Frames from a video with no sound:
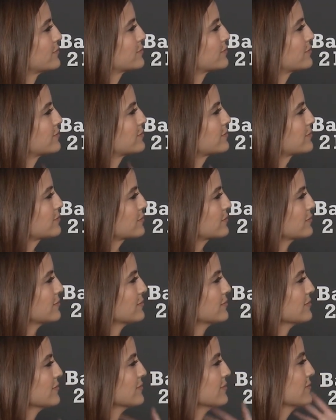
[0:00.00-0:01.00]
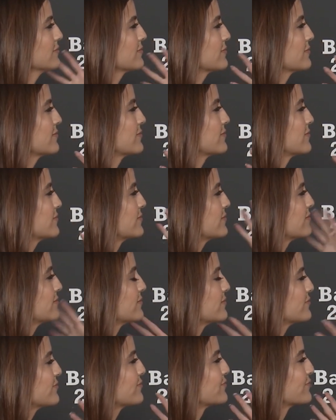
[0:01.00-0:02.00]

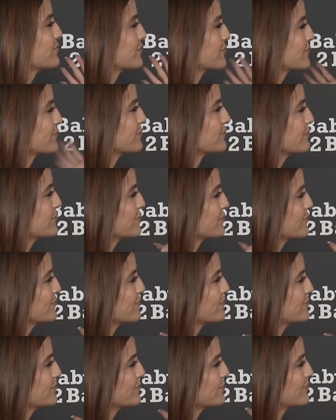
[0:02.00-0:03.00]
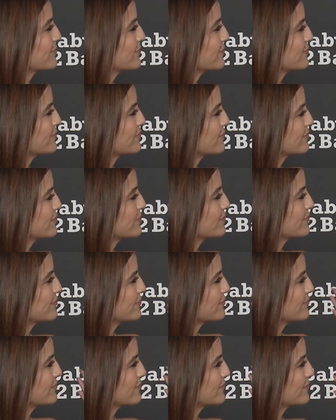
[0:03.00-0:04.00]

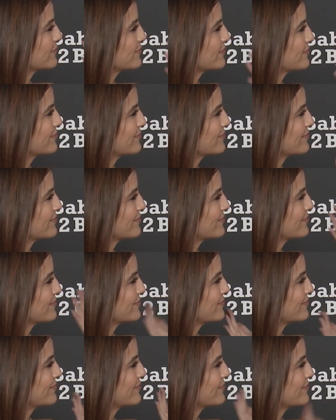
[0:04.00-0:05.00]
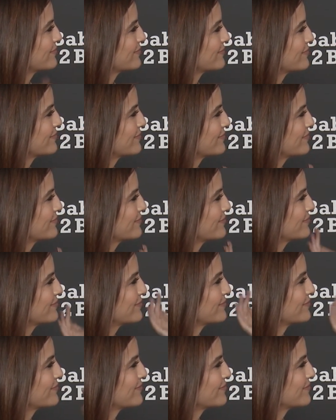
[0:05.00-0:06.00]

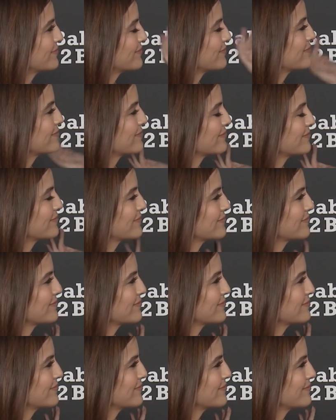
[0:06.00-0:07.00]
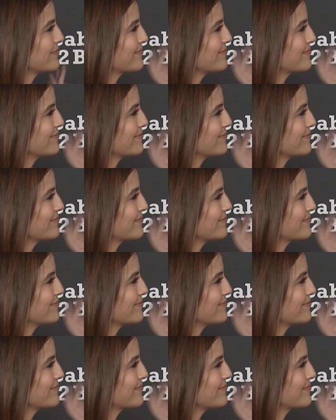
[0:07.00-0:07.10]
The person shown says nothing.